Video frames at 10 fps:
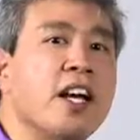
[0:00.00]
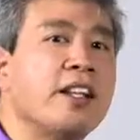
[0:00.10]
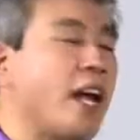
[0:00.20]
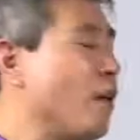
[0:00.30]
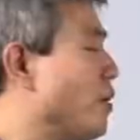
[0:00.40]

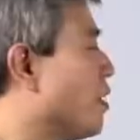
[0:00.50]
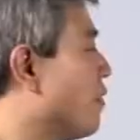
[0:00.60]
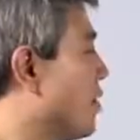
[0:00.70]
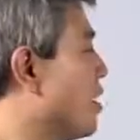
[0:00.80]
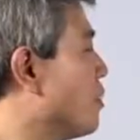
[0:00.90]
Now we are
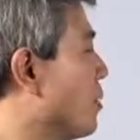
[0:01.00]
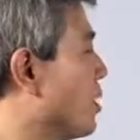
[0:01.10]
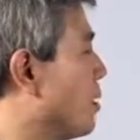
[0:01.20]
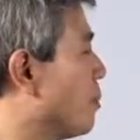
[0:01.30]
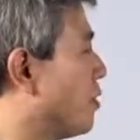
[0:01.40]
faced with
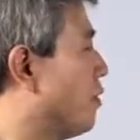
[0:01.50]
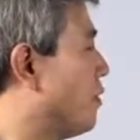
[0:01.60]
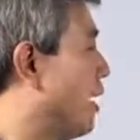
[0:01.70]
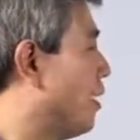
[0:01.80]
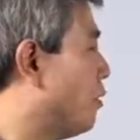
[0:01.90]
the
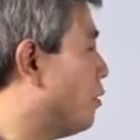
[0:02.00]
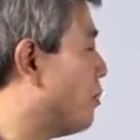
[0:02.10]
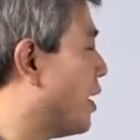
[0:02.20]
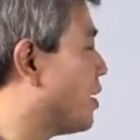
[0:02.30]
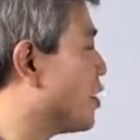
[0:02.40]
Profile
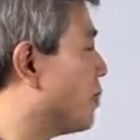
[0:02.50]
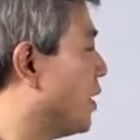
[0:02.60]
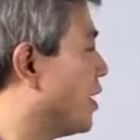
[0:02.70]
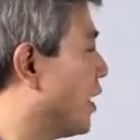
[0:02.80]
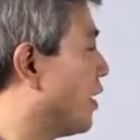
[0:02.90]
My
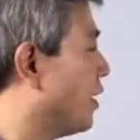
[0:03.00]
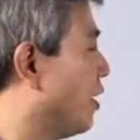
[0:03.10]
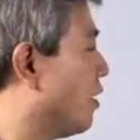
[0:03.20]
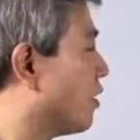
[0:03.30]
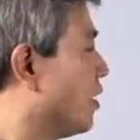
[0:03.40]
Display
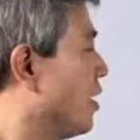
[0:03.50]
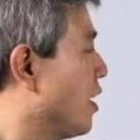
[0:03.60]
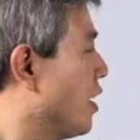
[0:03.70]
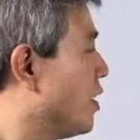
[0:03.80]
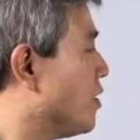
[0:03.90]
dialog.
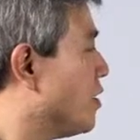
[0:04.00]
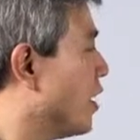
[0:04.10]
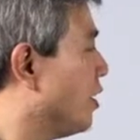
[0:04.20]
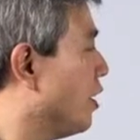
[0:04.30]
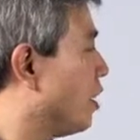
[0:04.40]
In this
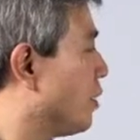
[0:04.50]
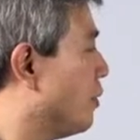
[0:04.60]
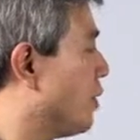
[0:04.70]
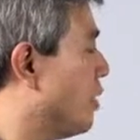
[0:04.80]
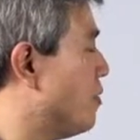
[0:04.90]
dialog, it
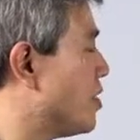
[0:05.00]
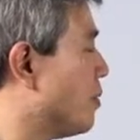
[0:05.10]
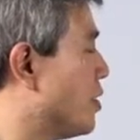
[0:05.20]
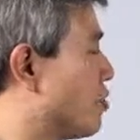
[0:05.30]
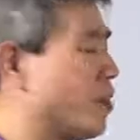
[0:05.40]
will give you
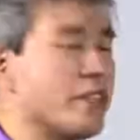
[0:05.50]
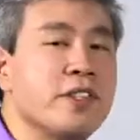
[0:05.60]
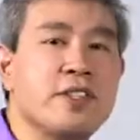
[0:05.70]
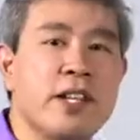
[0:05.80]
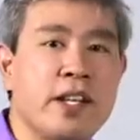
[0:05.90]
some
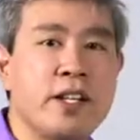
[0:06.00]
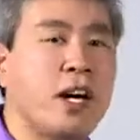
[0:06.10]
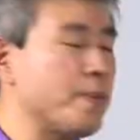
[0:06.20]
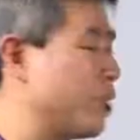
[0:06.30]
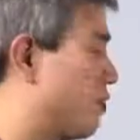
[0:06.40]
instructions and
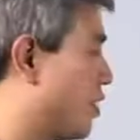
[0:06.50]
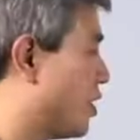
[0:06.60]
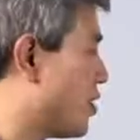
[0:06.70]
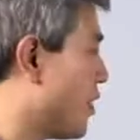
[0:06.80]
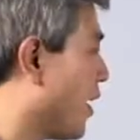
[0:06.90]
options for you
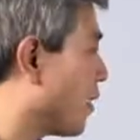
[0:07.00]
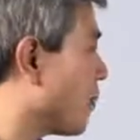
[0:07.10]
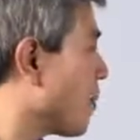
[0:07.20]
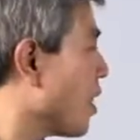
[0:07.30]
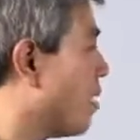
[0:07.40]
to check.
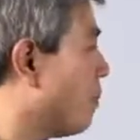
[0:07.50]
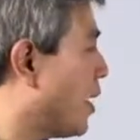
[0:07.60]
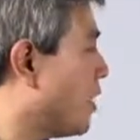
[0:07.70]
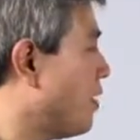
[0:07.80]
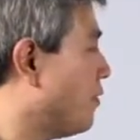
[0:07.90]
By
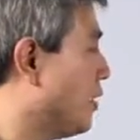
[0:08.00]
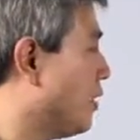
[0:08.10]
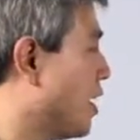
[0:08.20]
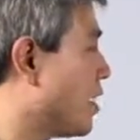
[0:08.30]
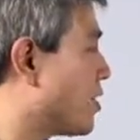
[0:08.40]

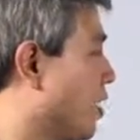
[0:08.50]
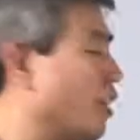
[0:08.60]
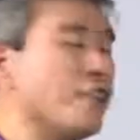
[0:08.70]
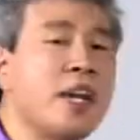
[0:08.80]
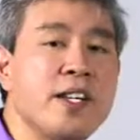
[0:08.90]
default, it has
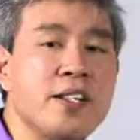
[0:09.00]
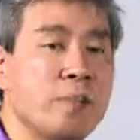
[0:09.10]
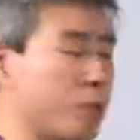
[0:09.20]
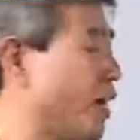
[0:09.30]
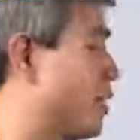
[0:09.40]
contrast
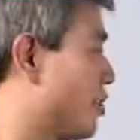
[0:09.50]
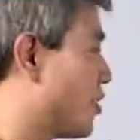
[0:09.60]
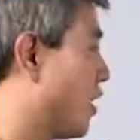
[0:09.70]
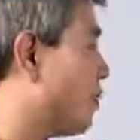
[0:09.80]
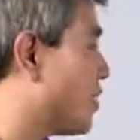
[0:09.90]
and brightness
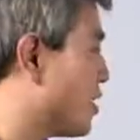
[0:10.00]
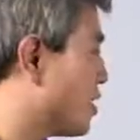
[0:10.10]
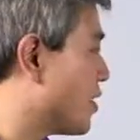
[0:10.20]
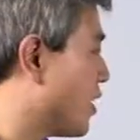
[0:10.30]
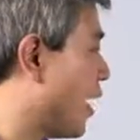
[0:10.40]
check, which
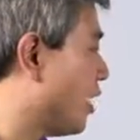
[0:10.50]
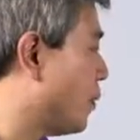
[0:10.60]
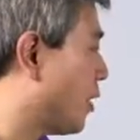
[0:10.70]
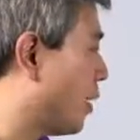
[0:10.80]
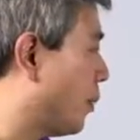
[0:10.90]
is exactly
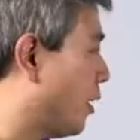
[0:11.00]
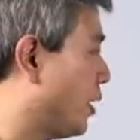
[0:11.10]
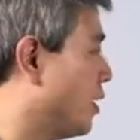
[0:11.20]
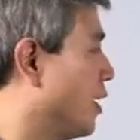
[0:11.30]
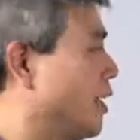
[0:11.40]
what I
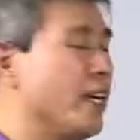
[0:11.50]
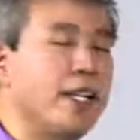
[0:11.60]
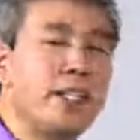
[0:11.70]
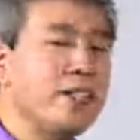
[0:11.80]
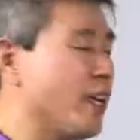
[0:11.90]
want.
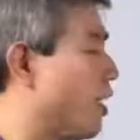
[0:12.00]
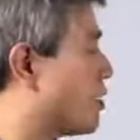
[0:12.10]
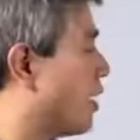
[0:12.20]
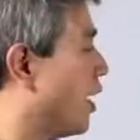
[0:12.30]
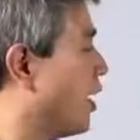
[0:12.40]
In this
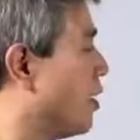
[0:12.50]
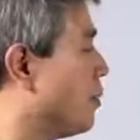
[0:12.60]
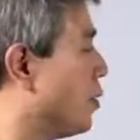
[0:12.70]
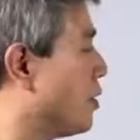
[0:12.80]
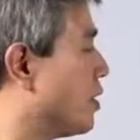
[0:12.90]
case, I am
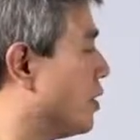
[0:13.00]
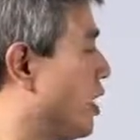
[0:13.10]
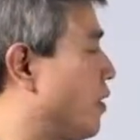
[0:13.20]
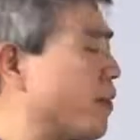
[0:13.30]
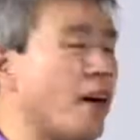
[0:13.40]
going to
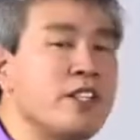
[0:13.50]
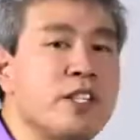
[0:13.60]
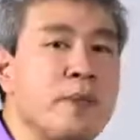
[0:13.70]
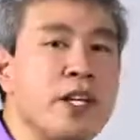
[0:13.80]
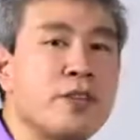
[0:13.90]
leave
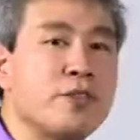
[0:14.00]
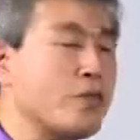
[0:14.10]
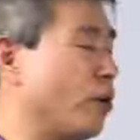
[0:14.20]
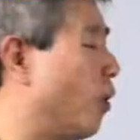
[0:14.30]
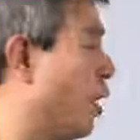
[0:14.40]
RGB
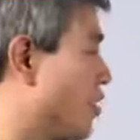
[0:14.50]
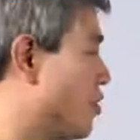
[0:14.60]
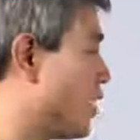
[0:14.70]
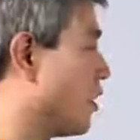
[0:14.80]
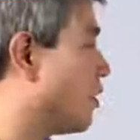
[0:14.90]
control
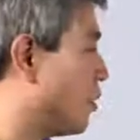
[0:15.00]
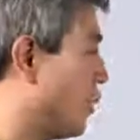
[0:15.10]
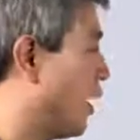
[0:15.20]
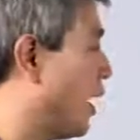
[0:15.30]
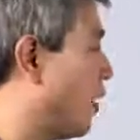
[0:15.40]
unchecked the
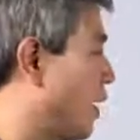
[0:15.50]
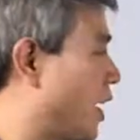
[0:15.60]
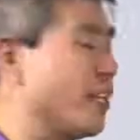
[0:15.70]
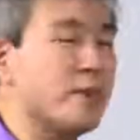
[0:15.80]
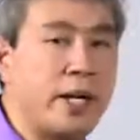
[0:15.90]
way how it
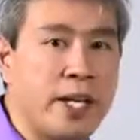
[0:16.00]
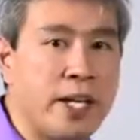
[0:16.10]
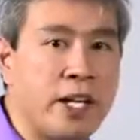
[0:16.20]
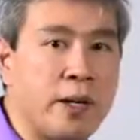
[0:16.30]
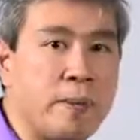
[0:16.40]
has right
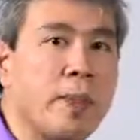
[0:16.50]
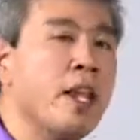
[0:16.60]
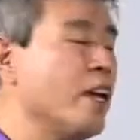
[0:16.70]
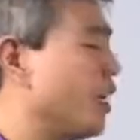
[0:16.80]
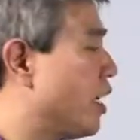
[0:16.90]
here.
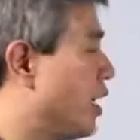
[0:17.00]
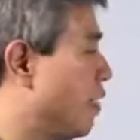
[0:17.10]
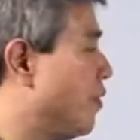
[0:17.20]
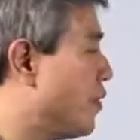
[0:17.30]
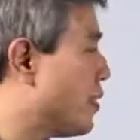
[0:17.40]

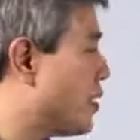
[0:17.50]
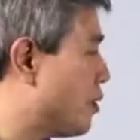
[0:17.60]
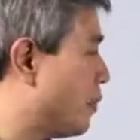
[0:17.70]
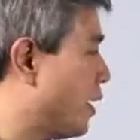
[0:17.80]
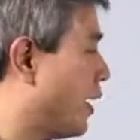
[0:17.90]
If your
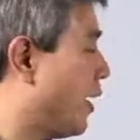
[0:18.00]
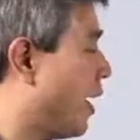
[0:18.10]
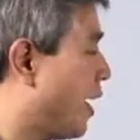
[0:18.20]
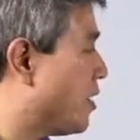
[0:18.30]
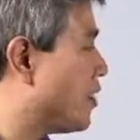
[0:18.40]
display
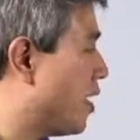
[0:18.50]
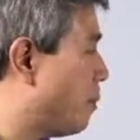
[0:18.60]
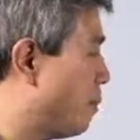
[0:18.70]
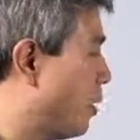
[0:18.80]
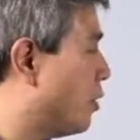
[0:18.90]
has a
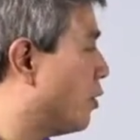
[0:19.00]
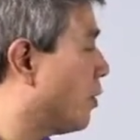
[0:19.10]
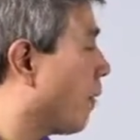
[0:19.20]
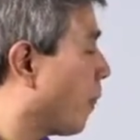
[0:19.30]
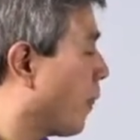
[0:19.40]
mode
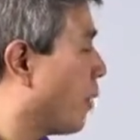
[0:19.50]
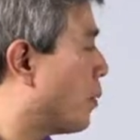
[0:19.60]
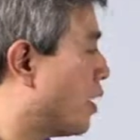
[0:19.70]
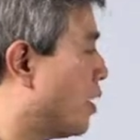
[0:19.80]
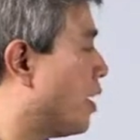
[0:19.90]

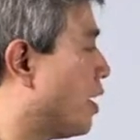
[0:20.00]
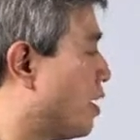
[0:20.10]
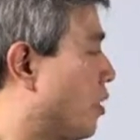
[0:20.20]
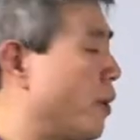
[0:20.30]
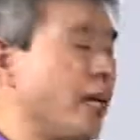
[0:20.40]
where you can
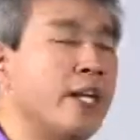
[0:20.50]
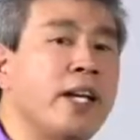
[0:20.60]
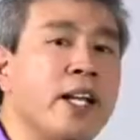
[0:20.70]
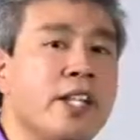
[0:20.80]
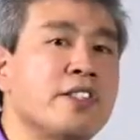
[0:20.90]
go in
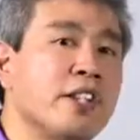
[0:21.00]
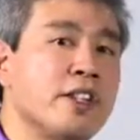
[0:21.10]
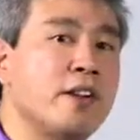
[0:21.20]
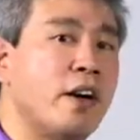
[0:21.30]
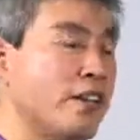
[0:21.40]
and
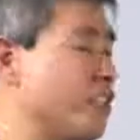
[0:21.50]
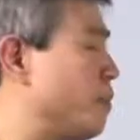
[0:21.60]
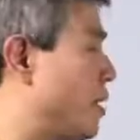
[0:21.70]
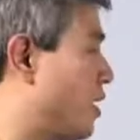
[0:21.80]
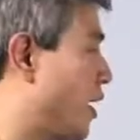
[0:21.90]
adjust
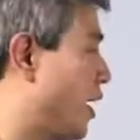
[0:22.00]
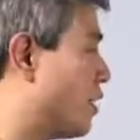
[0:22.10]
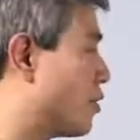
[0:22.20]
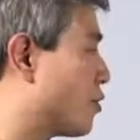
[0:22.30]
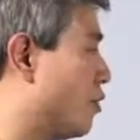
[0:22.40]
RGB gain
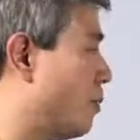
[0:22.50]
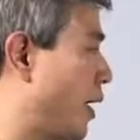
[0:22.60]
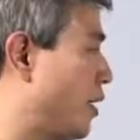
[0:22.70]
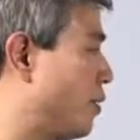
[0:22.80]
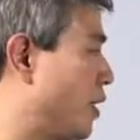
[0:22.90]
control
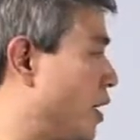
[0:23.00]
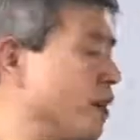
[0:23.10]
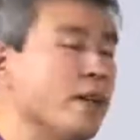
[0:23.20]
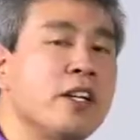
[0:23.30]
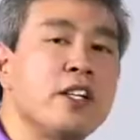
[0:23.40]
manually,
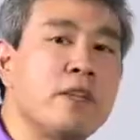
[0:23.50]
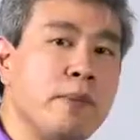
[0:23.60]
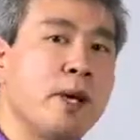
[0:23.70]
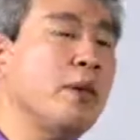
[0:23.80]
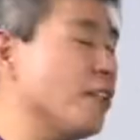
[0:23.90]
you
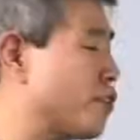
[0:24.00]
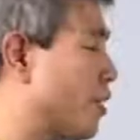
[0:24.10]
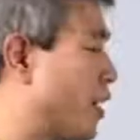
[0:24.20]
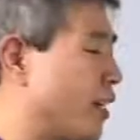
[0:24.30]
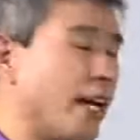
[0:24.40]
may want to
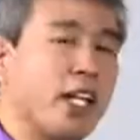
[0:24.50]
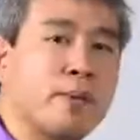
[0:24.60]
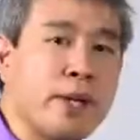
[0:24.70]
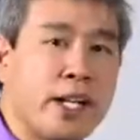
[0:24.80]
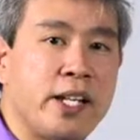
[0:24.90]
try to
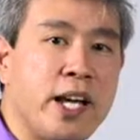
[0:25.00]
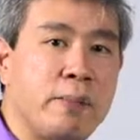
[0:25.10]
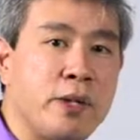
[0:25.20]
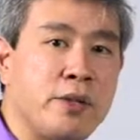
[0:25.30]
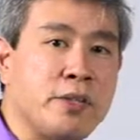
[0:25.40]
calibrate in that
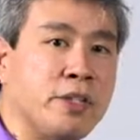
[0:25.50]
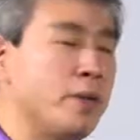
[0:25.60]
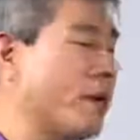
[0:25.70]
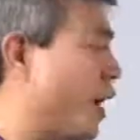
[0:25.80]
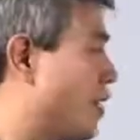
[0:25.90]
mode
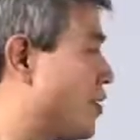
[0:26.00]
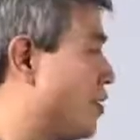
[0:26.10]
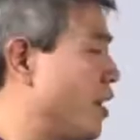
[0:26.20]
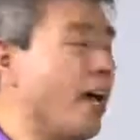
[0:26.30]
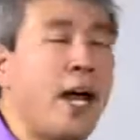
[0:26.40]
too and
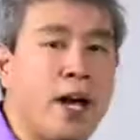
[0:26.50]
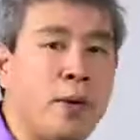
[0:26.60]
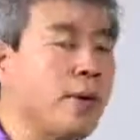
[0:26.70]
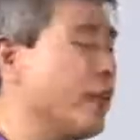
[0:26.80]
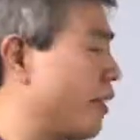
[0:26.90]
see
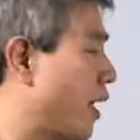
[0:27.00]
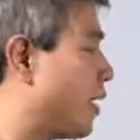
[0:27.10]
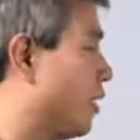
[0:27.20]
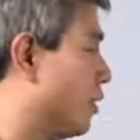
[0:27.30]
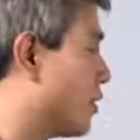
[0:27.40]
how that
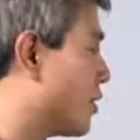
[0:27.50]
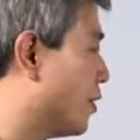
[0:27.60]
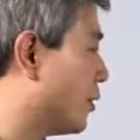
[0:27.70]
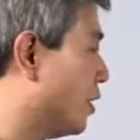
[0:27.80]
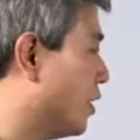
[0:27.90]
color is
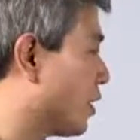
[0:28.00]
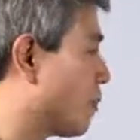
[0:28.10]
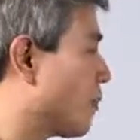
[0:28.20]
going to look.